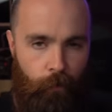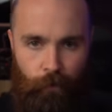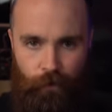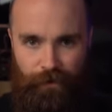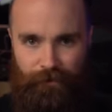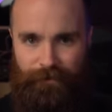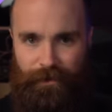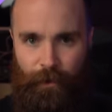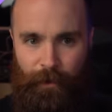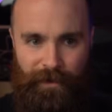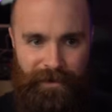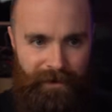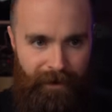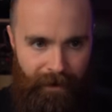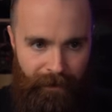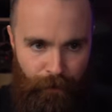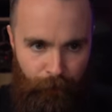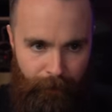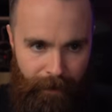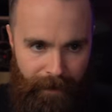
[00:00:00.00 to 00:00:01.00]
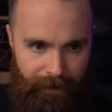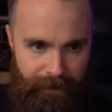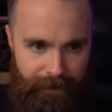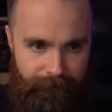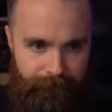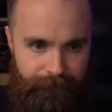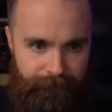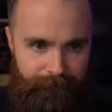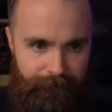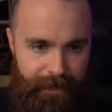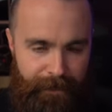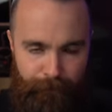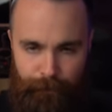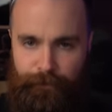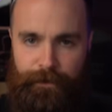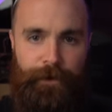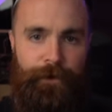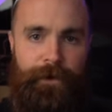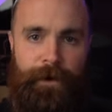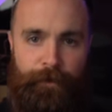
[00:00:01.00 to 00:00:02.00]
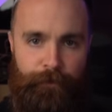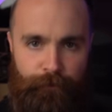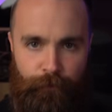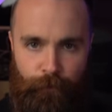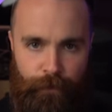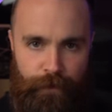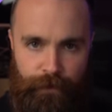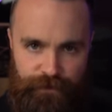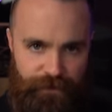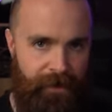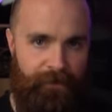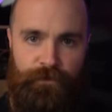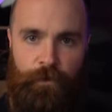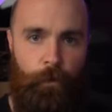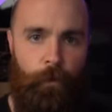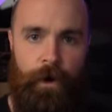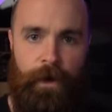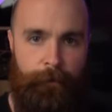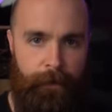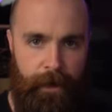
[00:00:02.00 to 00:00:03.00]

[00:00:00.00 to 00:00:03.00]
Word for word: Or go into autopilot. It'll figure it out for you, so you don't have to worry